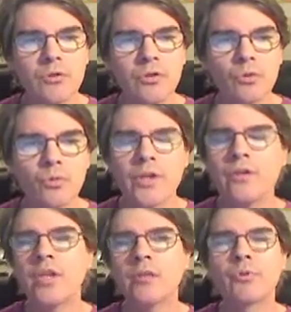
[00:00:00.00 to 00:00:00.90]
rather
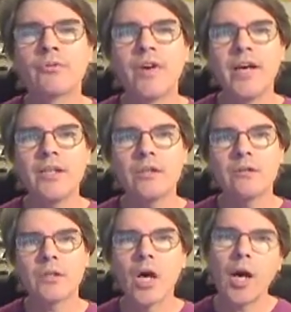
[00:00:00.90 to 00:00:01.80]
than
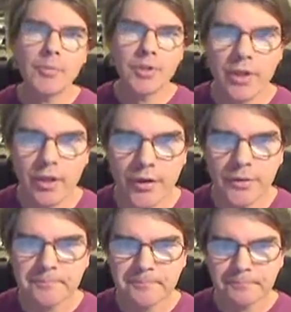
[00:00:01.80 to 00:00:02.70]
providing commentary